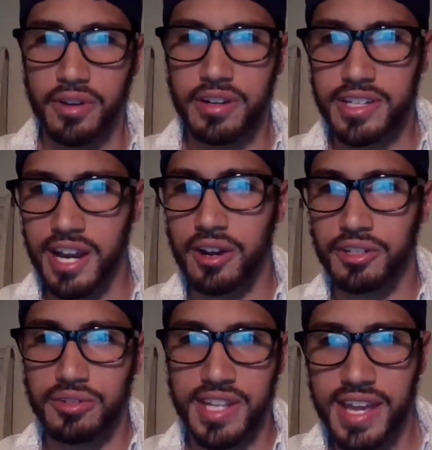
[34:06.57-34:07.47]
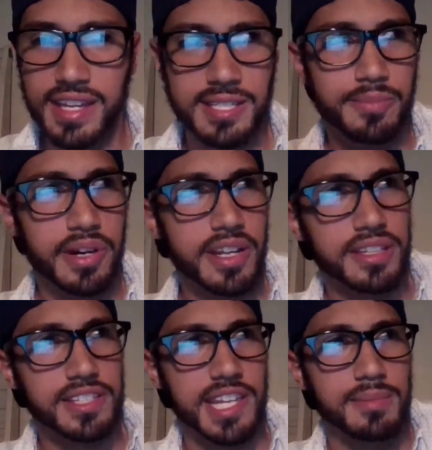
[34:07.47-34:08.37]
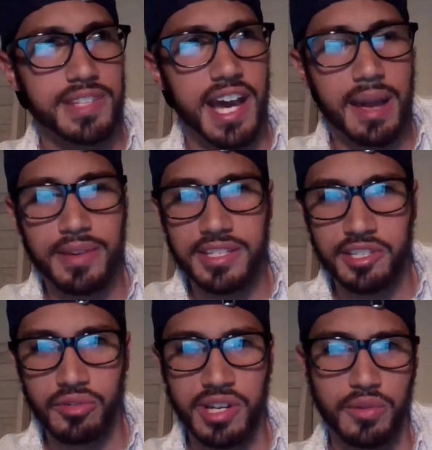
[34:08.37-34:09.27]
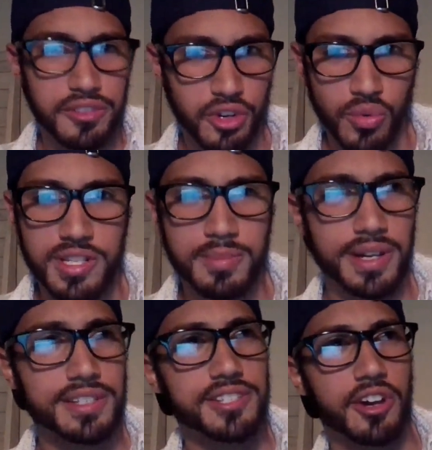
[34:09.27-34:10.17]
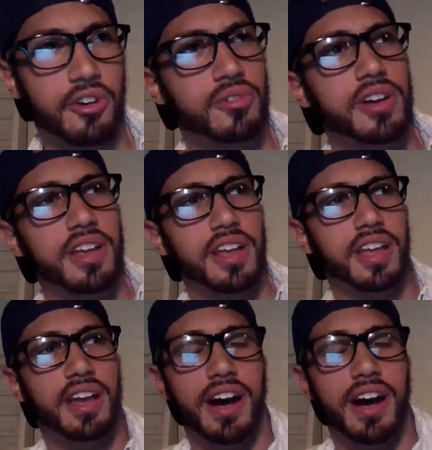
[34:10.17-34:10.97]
your favorite characters' heads, but at the same time, he's doing it with charisma. So.